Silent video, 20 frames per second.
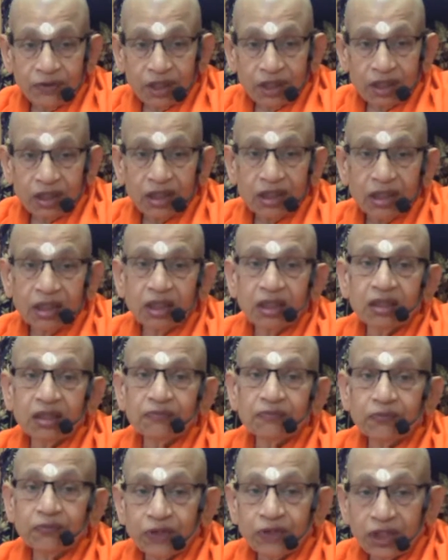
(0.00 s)
Only
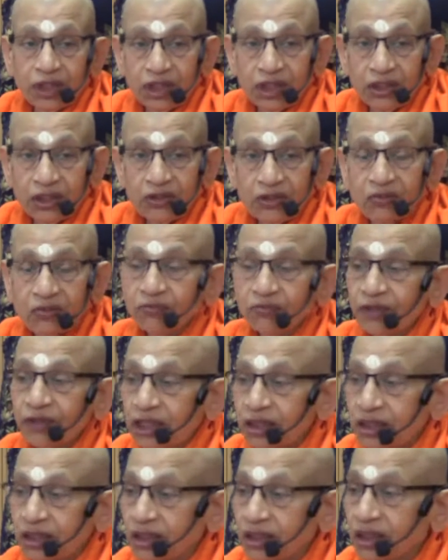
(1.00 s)
Vyapara, the
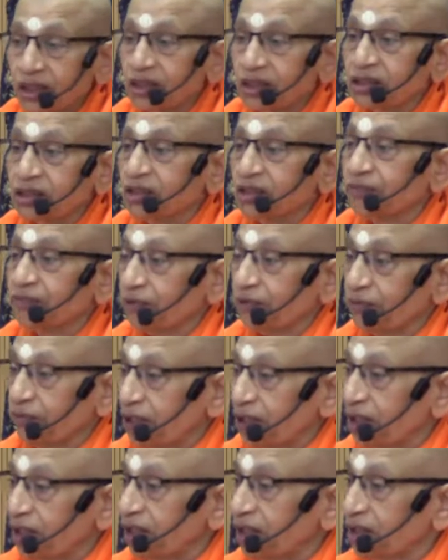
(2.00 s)
putting into
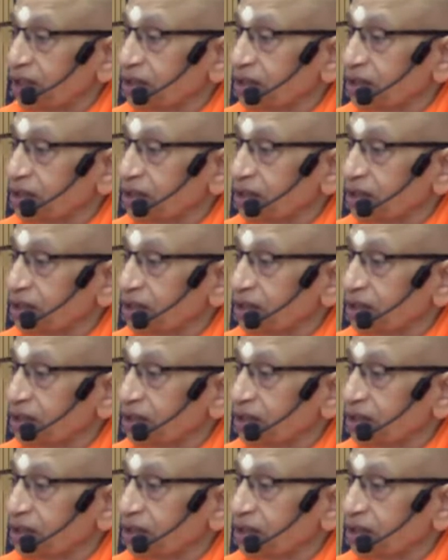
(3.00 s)
practice,